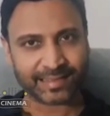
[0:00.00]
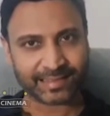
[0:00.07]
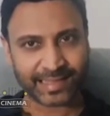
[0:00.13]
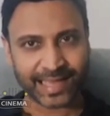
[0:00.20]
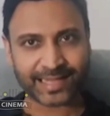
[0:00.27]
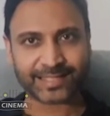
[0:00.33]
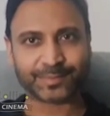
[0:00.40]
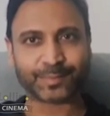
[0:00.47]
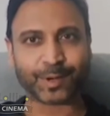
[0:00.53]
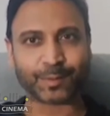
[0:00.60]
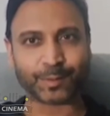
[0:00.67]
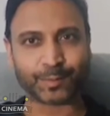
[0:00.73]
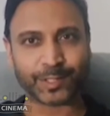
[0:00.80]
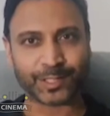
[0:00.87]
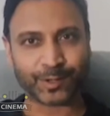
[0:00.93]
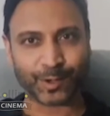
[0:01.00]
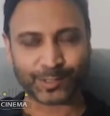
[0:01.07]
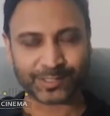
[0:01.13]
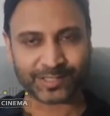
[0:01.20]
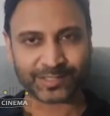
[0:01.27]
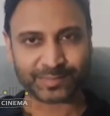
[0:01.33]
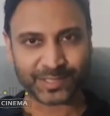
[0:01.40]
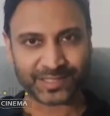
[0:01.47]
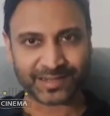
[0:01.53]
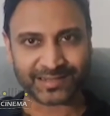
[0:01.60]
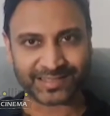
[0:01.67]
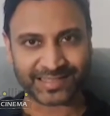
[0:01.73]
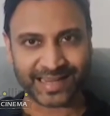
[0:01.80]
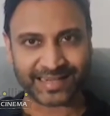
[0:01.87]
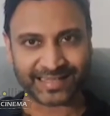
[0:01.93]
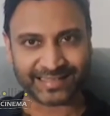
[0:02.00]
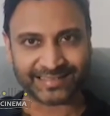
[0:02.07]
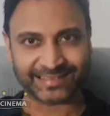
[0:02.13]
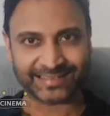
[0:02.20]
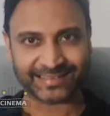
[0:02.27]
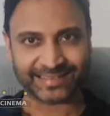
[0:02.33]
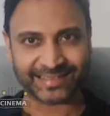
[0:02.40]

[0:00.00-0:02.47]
and that probably caused this misunderstanding.